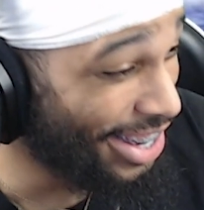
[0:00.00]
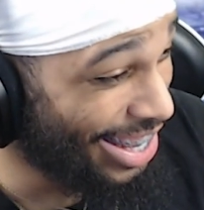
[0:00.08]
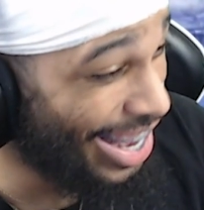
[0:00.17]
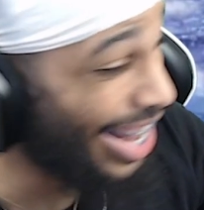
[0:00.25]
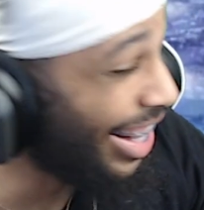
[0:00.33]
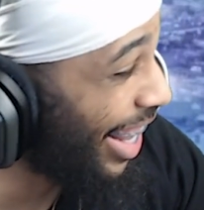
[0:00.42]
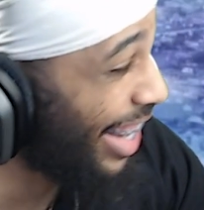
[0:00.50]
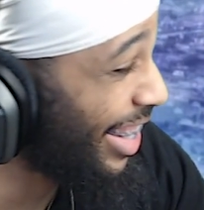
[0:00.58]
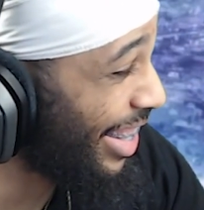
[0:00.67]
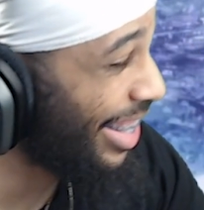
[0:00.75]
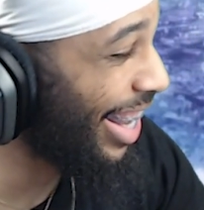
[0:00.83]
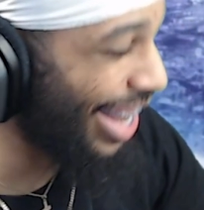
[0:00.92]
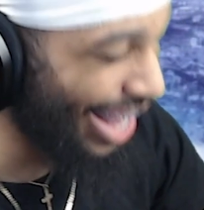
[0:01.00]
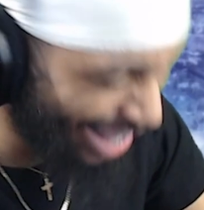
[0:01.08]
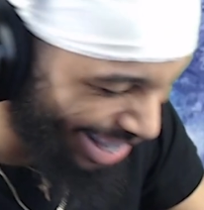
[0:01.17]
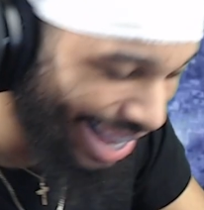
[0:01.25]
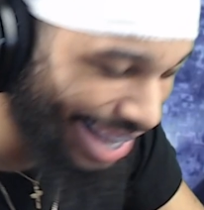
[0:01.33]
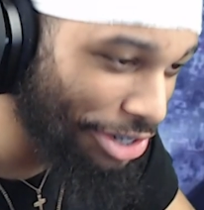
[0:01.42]
I like this guy.
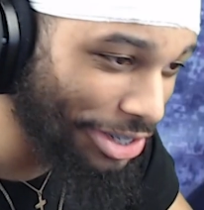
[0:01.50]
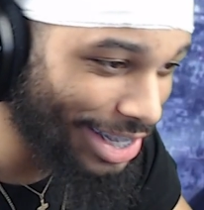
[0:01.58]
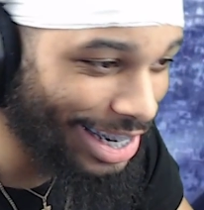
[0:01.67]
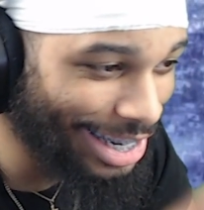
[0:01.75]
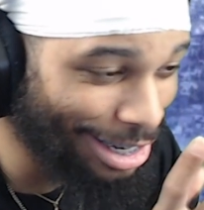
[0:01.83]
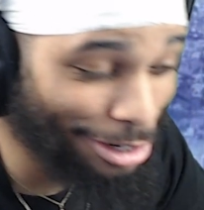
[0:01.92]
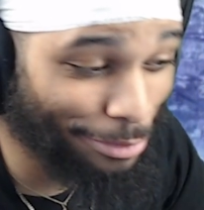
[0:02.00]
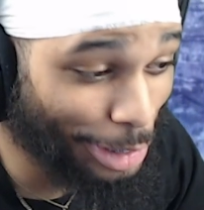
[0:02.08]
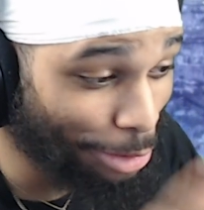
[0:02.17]
I'll say that in the other video,